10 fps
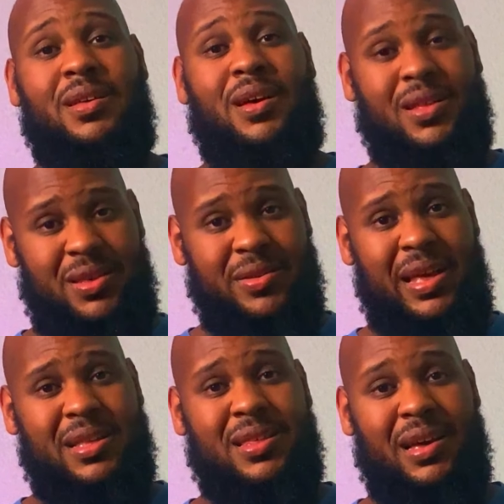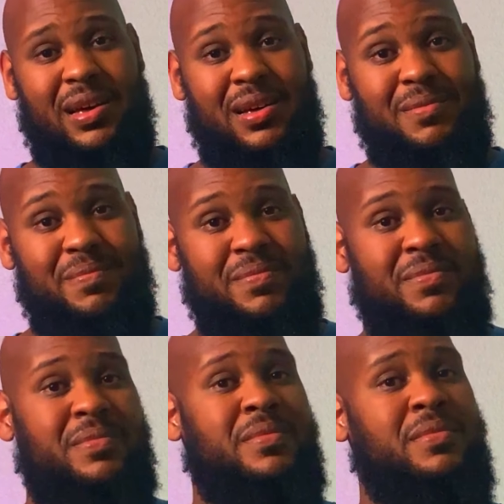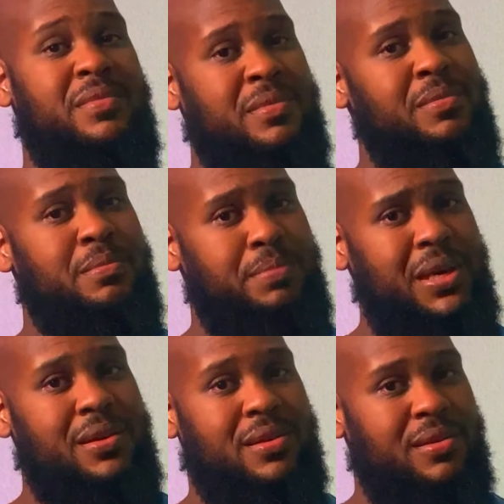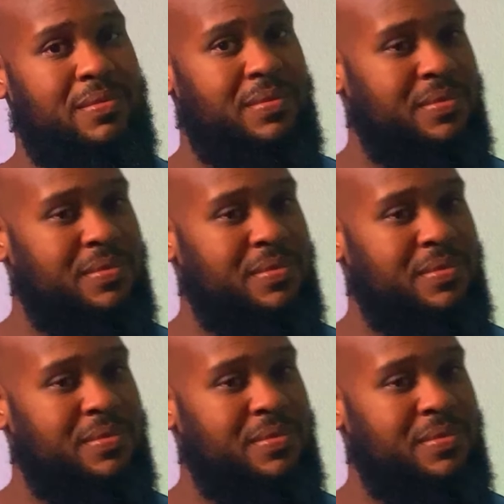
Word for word: Until next time, peace.